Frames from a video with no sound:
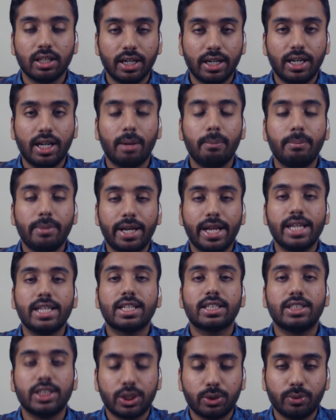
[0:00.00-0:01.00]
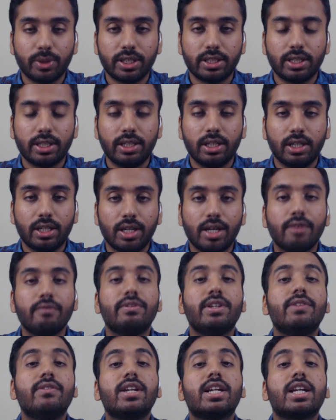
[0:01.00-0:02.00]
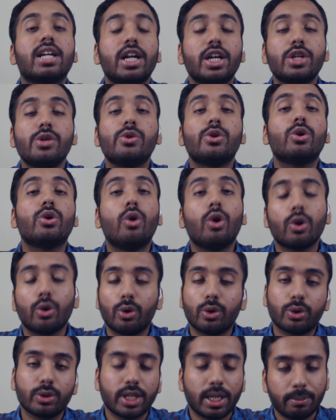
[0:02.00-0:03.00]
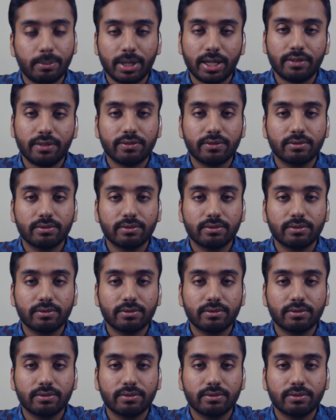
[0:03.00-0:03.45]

dumb, dangerous situation, we will continue to hold on to that belief.